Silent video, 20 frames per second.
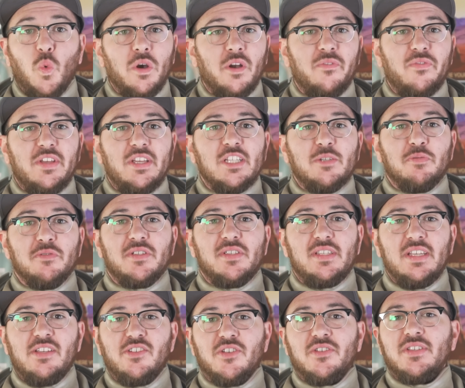One of these
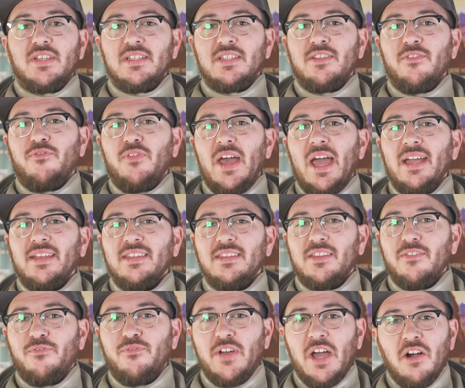procedures is the fact that
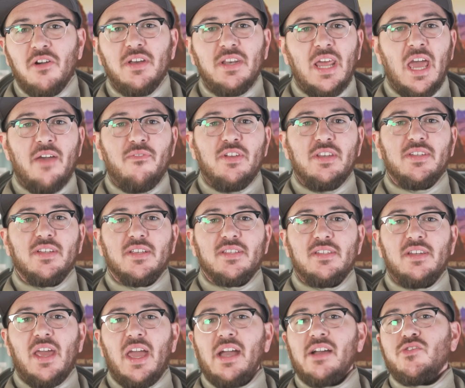the Falcon Heavy
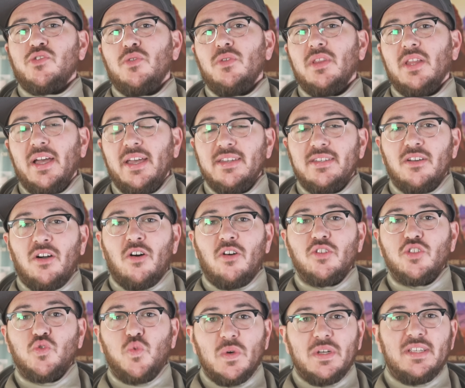doesn't actually light
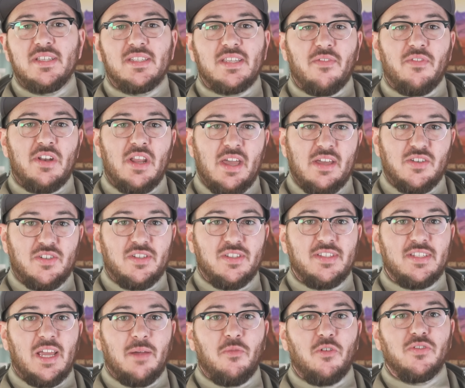all 27 engines
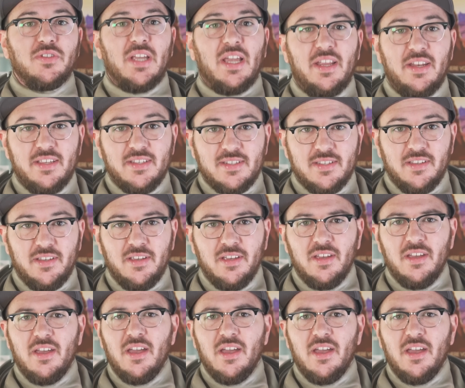simultaneously.